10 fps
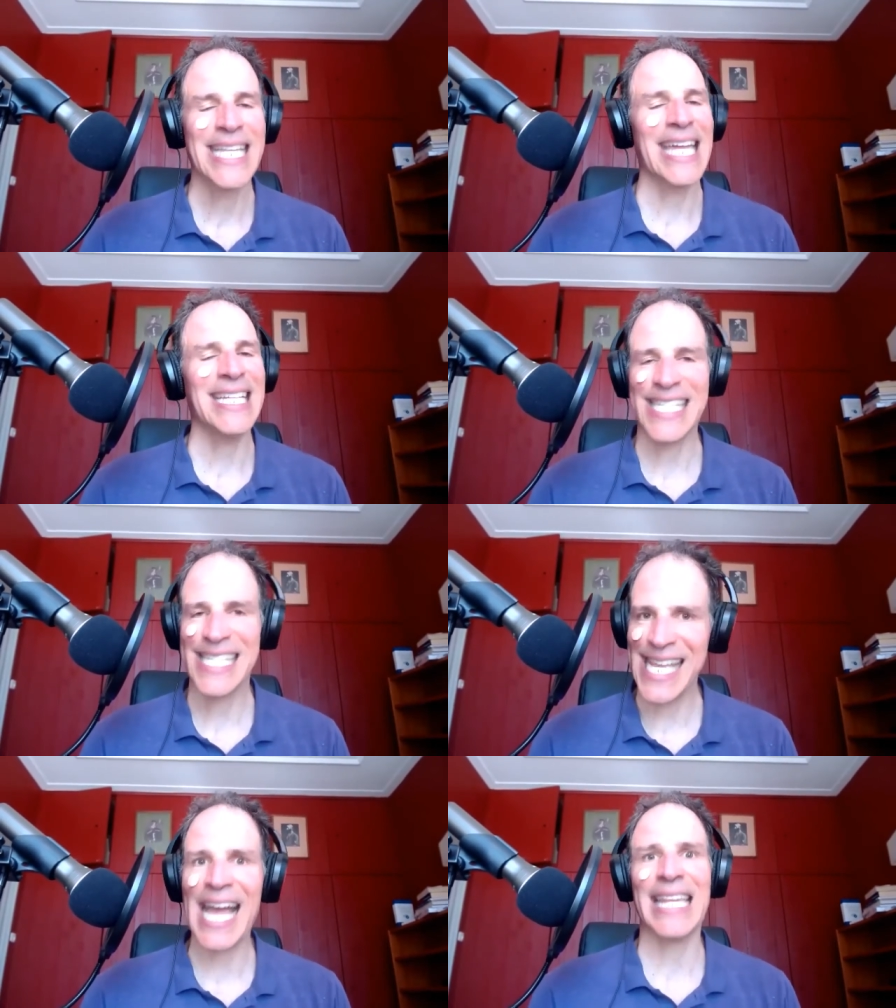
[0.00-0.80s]
that is
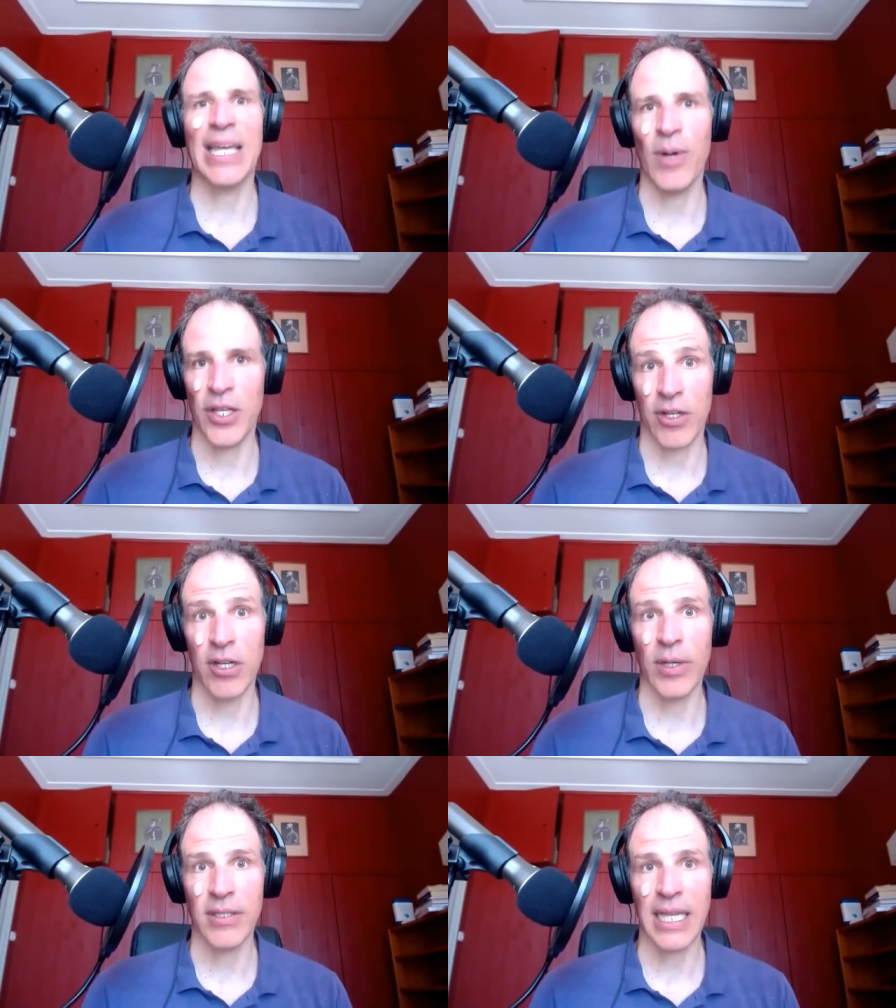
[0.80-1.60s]
exactly what you're
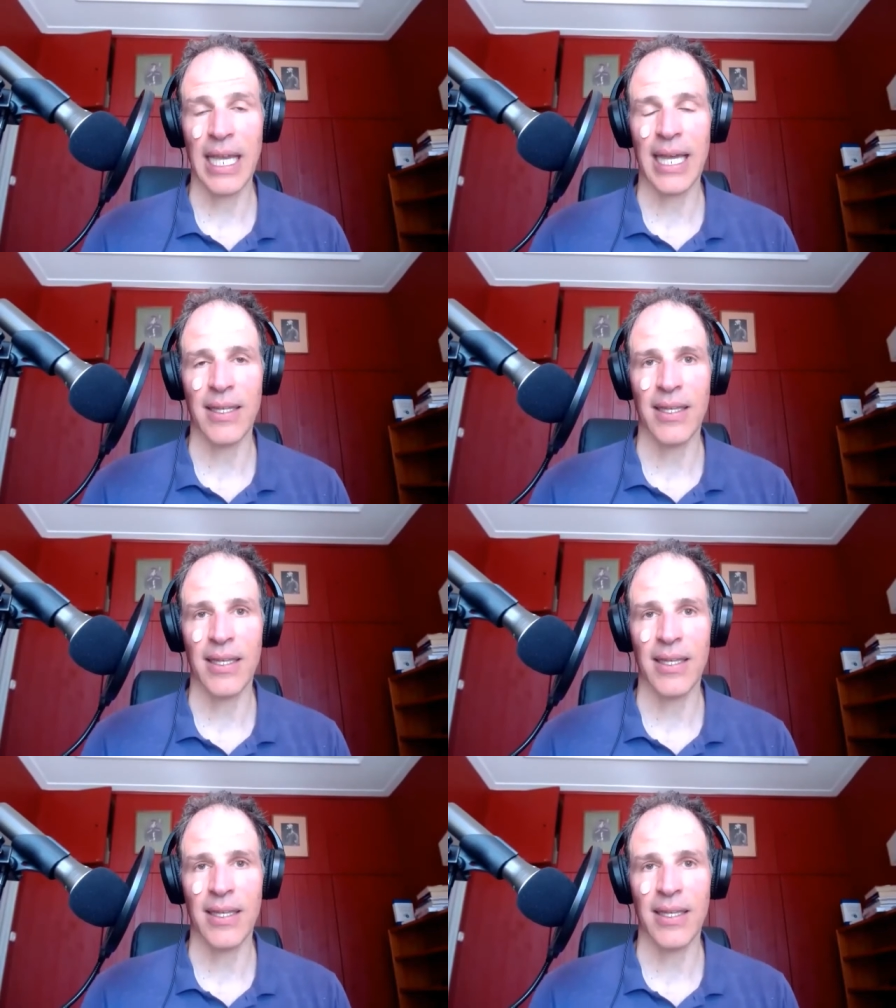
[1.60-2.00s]
going to get.